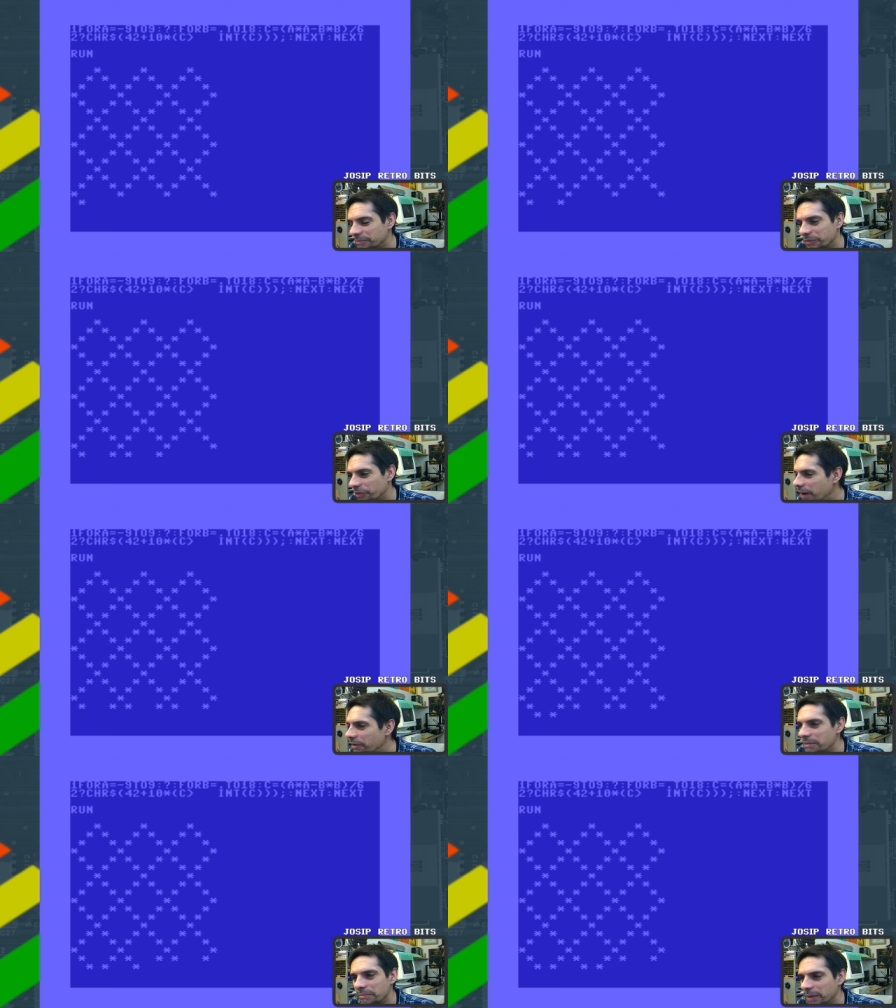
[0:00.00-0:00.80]

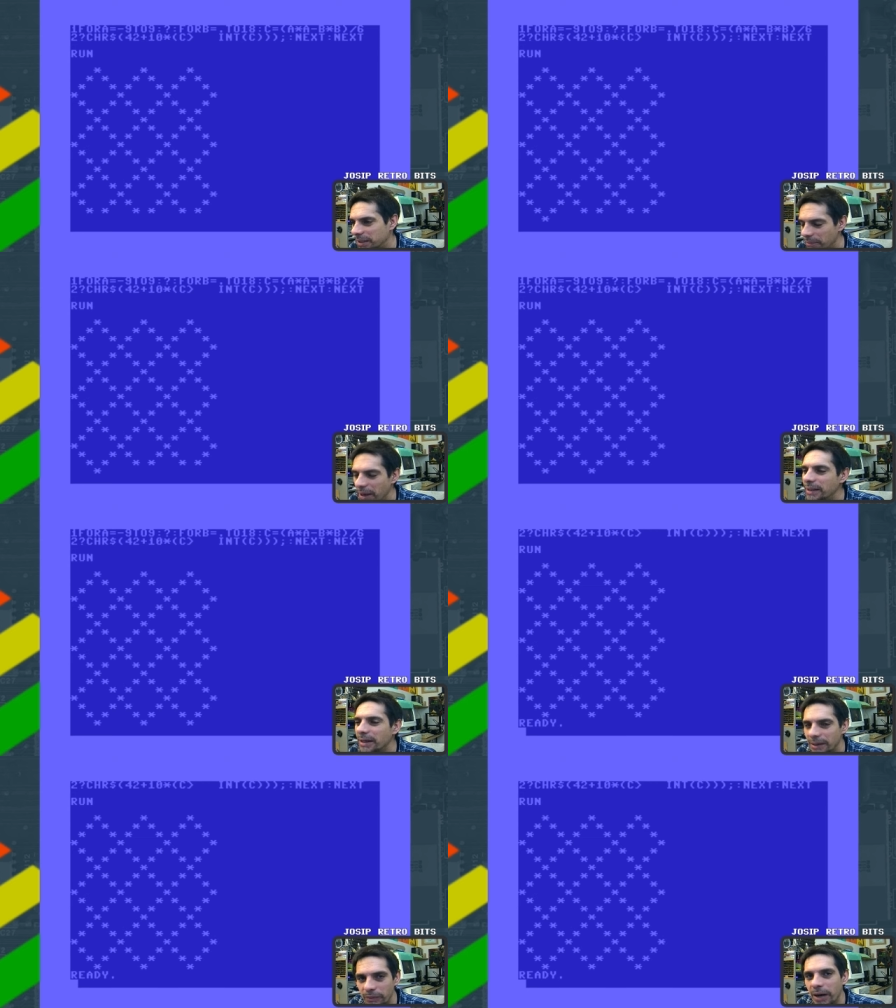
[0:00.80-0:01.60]
Very
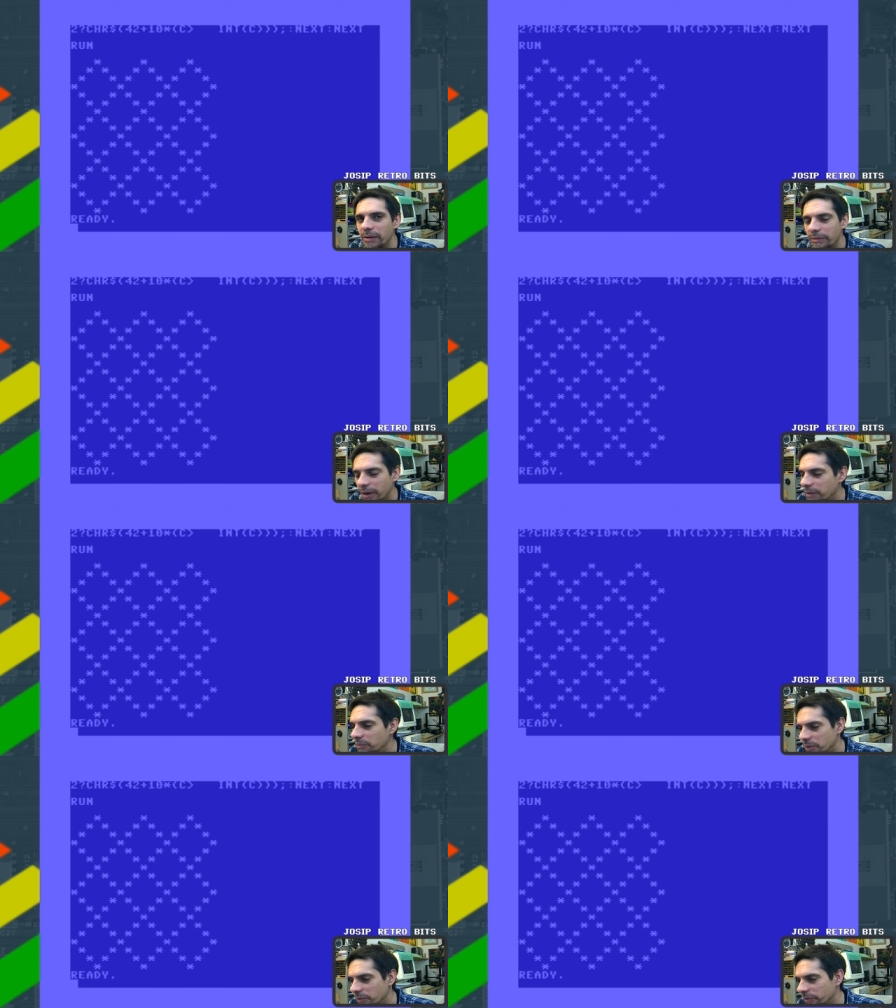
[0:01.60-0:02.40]
mathematically, very, very
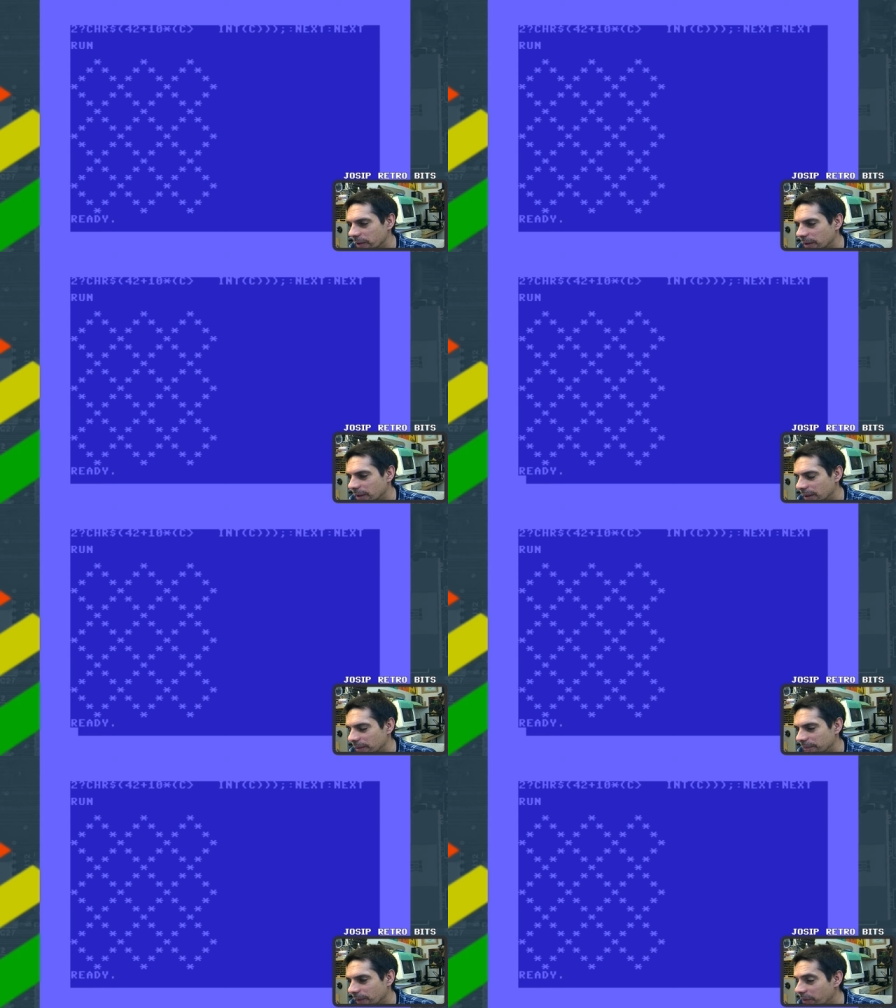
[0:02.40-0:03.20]
beautiful.
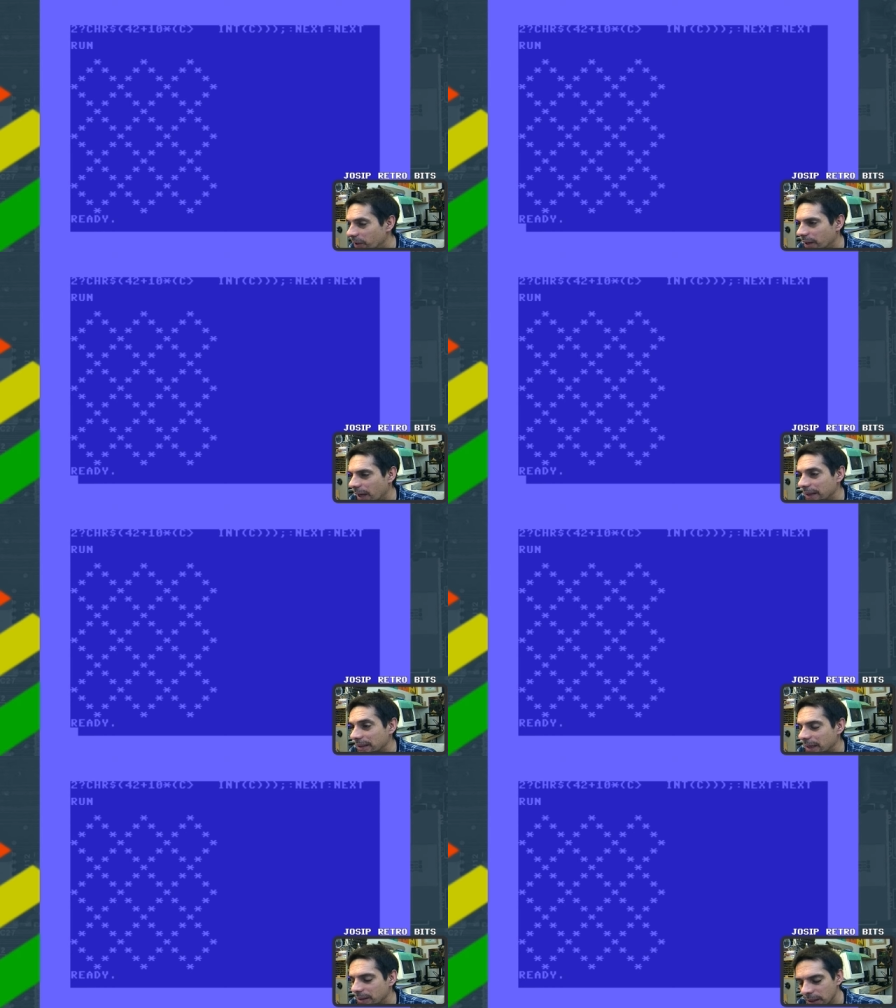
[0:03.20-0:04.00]
Um, I really like that.